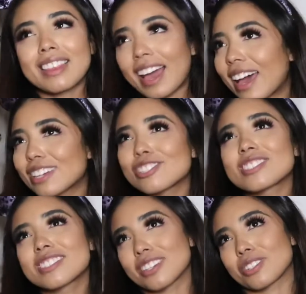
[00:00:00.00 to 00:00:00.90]
that
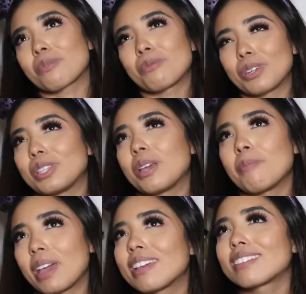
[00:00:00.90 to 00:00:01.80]
just doesn't really
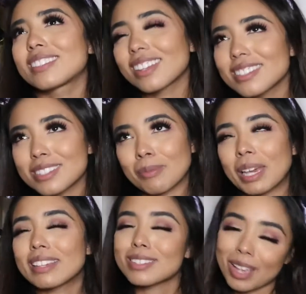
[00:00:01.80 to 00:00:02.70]
make sense to
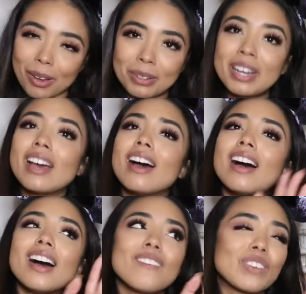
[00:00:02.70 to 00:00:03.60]
me so
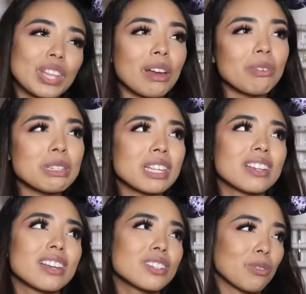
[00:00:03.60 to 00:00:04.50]
for that
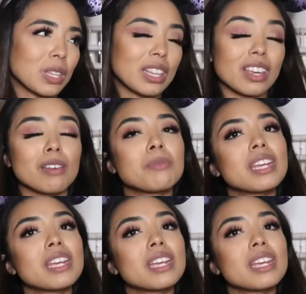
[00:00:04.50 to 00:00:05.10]
reason, don't really like him.